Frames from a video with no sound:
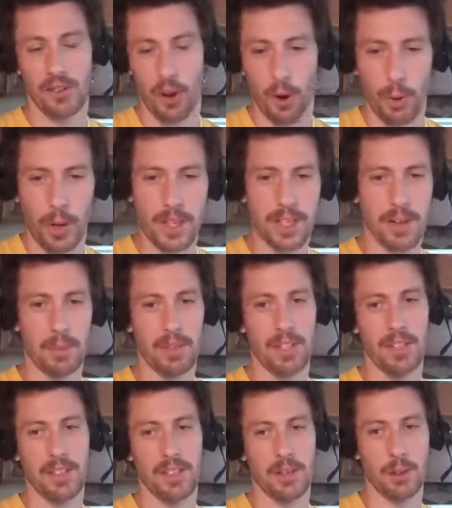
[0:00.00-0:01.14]
always something
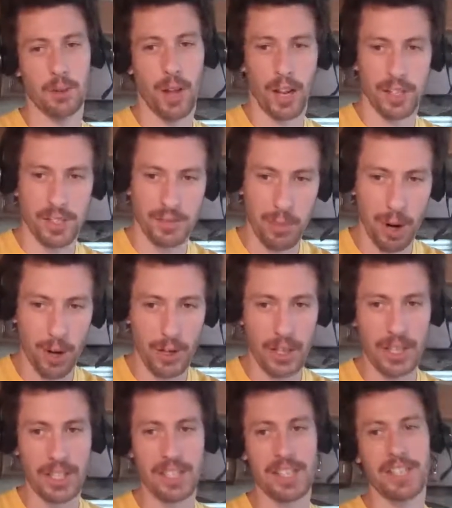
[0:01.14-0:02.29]
to do, lots of parties.